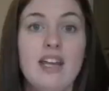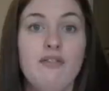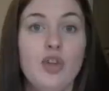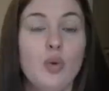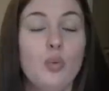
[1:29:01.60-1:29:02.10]
and
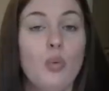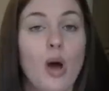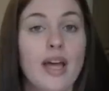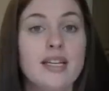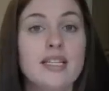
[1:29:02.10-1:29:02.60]
if you
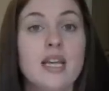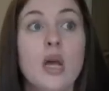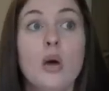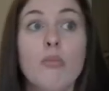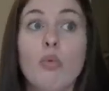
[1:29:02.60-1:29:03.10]
want
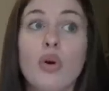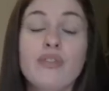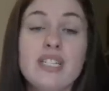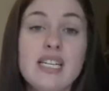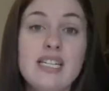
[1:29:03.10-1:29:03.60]
more of
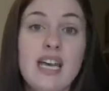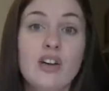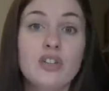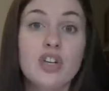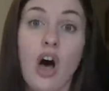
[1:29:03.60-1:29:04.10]
a
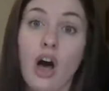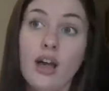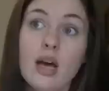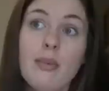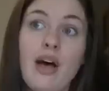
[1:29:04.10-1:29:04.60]
detailed
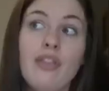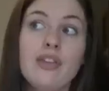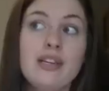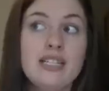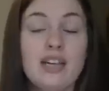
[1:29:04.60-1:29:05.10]
talk about
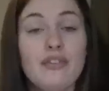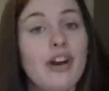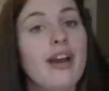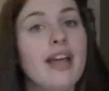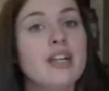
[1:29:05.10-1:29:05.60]
the
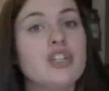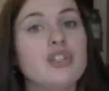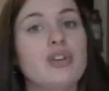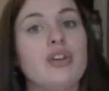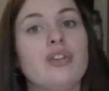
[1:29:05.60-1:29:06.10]
different 9-inch
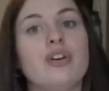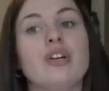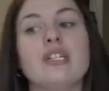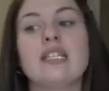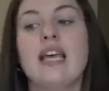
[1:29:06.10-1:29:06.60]

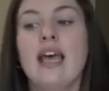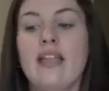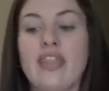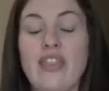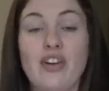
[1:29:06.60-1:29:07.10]
circulars
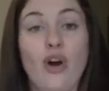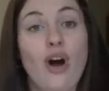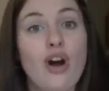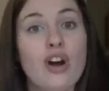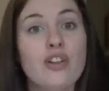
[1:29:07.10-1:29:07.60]
that there
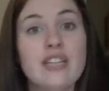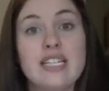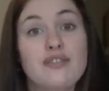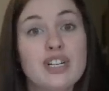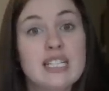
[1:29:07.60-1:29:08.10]
are, the
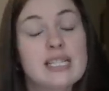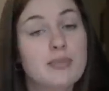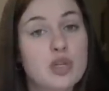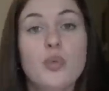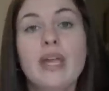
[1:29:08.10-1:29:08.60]
differences
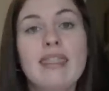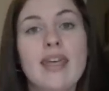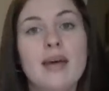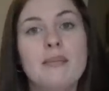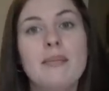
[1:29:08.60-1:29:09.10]
between
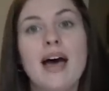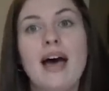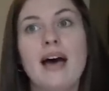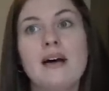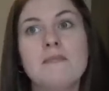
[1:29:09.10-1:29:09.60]
them.
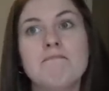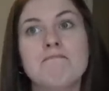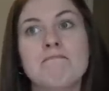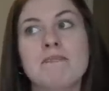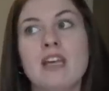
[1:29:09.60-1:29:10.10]

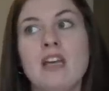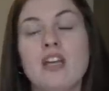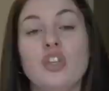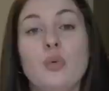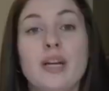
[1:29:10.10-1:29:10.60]
Um,
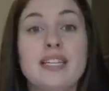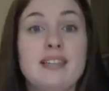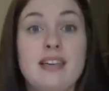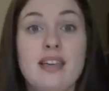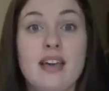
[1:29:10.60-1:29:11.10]
you want to
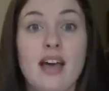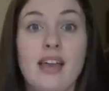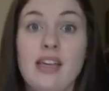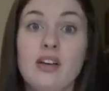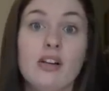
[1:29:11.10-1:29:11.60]
see a
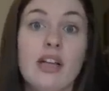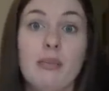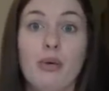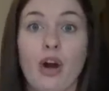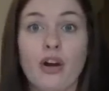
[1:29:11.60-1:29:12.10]
heel
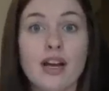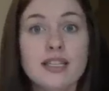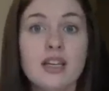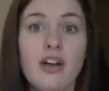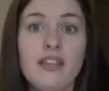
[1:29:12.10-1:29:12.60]
in
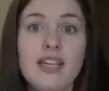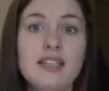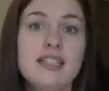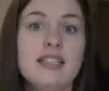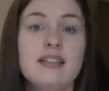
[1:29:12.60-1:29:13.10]
progress on
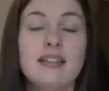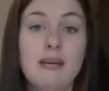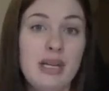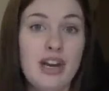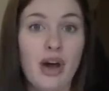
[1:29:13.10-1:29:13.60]
these,
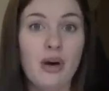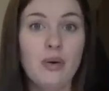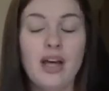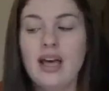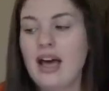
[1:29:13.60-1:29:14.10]
let me
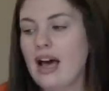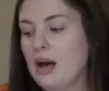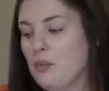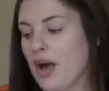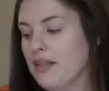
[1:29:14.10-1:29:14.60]
know.
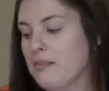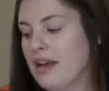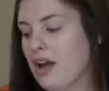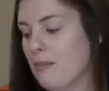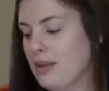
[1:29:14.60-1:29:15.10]
Um, while it
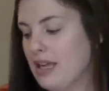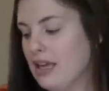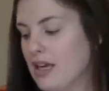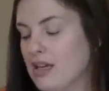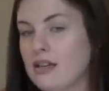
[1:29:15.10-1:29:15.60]
may not
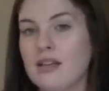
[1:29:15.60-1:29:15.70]
be